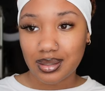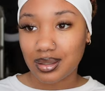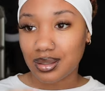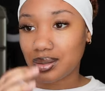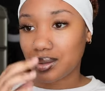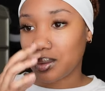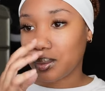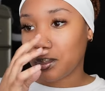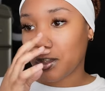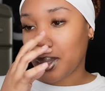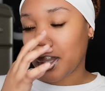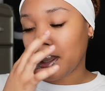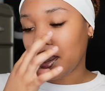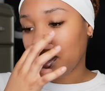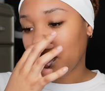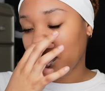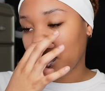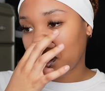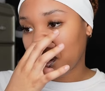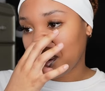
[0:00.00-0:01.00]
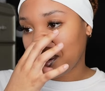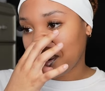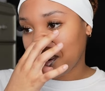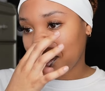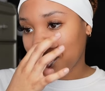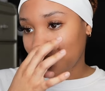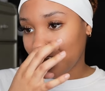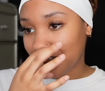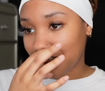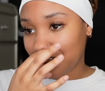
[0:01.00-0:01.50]
Oh my
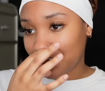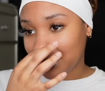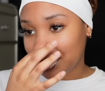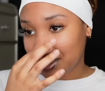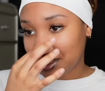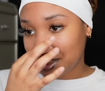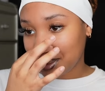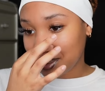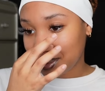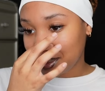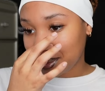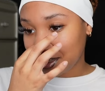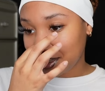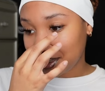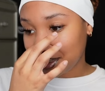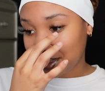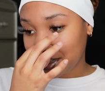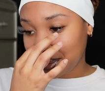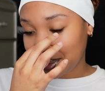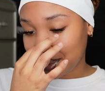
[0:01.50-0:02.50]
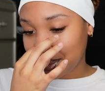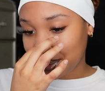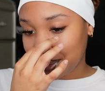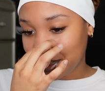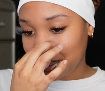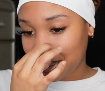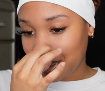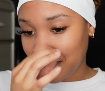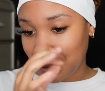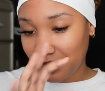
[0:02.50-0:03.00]
God.
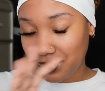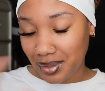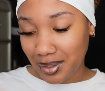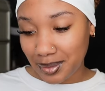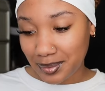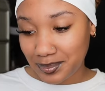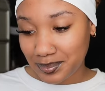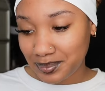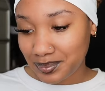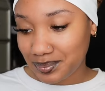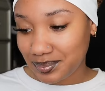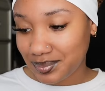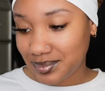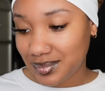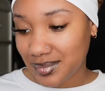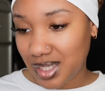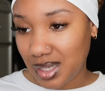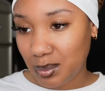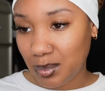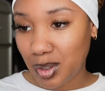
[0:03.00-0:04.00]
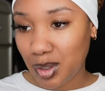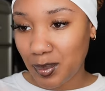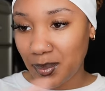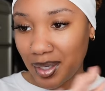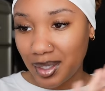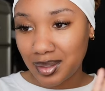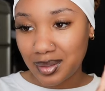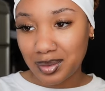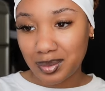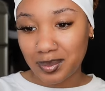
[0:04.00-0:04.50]
All right, I'm gonna go
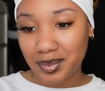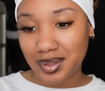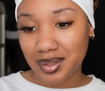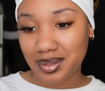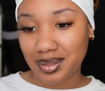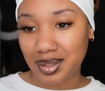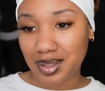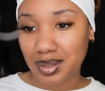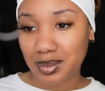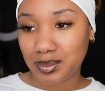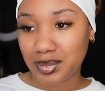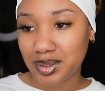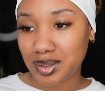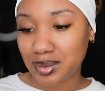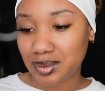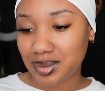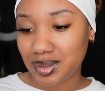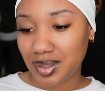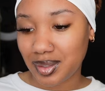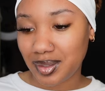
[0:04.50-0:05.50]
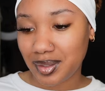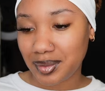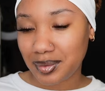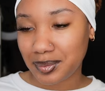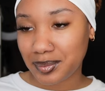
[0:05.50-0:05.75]
back a little bit. I'm so sorry.